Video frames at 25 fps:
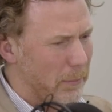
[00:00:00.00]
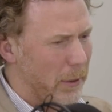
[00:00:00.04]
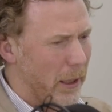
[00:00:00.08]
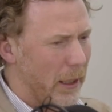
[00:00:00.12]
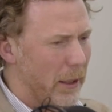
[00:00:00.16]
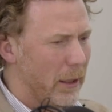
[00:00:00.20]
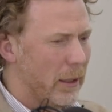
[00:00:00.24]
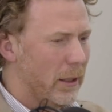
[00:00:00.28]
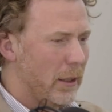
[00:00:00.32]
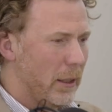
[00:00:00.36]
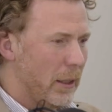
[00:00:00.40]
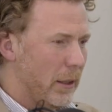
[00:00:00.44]

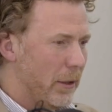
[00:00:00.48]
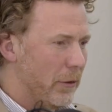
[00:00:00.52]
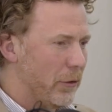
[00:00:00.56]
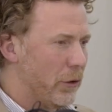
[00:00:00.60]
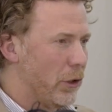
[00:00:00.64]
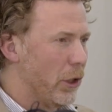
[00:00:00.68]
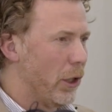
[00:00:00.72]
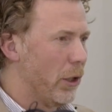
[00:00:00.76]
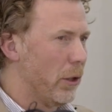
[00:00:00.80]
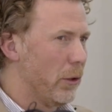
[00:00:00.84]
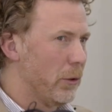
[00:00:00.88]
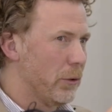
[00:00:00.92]
But
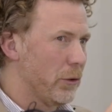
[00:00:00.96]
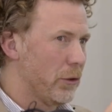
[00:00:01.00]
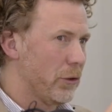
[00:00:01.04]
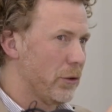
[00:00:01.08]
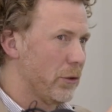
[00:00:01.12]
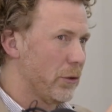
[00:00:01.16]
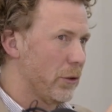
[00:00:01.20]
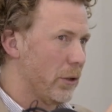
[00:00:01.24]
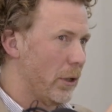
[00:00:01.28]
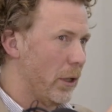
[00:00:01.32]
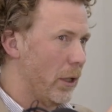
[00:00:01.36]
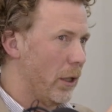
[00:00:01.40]

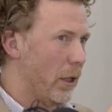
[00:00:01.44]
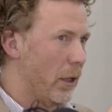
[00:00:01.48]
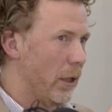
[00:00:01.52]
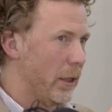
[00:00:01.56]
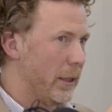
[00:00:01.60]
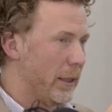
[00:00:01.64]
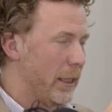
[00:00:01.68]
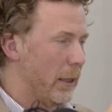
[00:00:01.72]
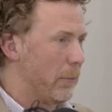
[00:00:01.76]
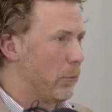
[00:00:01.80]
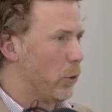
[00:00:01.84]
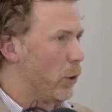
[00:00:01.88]
those
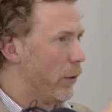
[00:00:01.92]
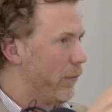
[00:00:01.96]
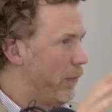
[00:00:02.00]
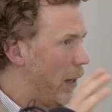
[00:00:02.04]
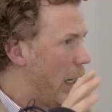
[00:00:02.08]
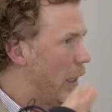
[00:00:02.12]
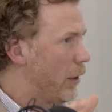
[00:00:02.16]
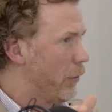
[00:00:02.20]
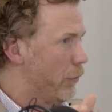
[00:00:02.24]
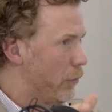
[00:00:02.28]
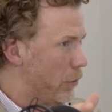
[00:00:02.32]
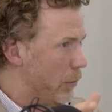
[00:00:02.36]
get more
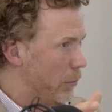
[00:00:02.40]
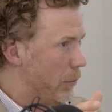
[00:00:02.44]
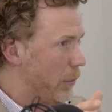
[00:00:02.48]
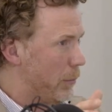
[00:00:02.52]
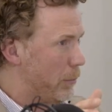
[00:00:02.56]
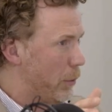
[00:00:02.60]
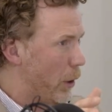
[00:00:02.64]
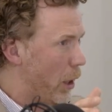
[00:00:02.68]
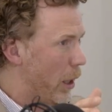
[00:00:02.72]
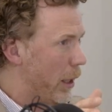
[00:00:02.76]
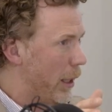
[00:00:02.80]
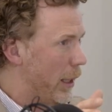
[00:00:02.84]
value from
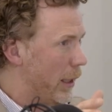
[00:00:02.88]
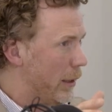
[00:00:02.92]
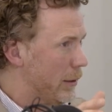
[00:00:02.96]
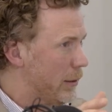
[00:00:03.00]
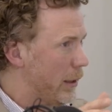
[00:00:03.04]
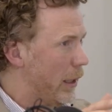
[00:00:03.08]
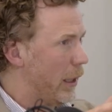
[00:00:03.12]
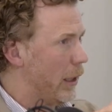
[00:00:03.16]
the product.